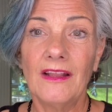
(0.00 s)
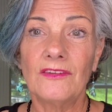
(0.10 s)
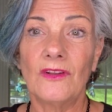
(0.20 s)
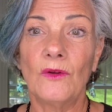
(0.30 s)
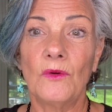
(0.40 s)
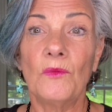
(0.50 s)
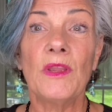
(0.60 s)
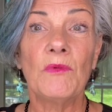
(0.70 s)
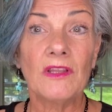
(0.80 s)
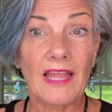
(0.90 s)
So we
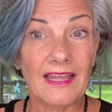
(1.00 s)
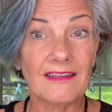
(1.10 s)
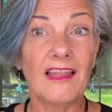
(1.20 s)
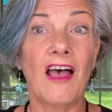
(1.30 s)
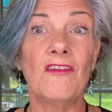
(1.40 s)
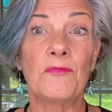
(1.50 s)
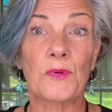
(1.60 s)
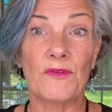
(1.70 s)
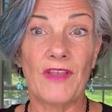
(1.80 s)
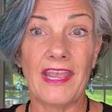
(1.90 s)
will let love
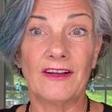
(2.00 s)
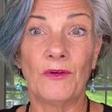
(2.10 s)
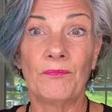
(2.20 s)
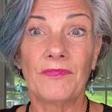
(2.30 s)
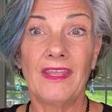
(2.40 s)
prevail